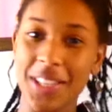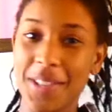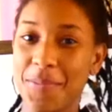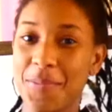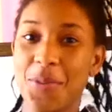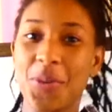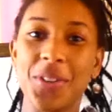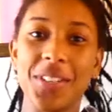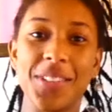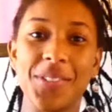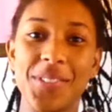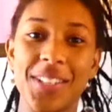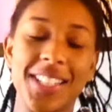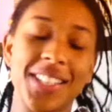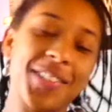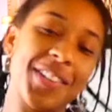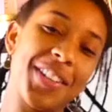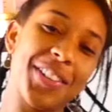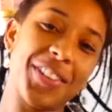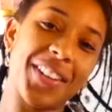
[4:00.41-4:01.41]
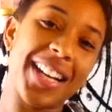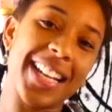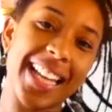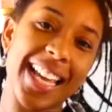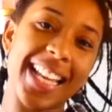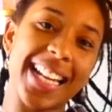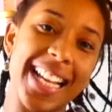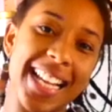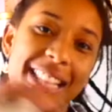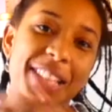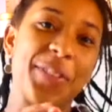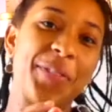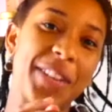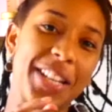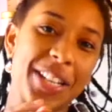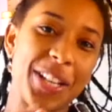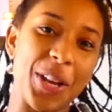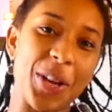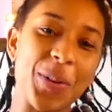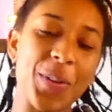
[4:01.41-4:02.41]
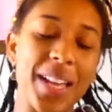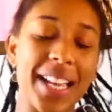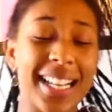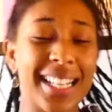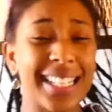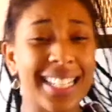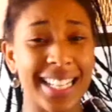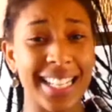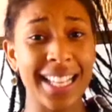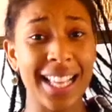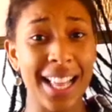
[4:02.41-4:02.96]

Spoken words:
important ones, so I thought I'd get it in the video quickly.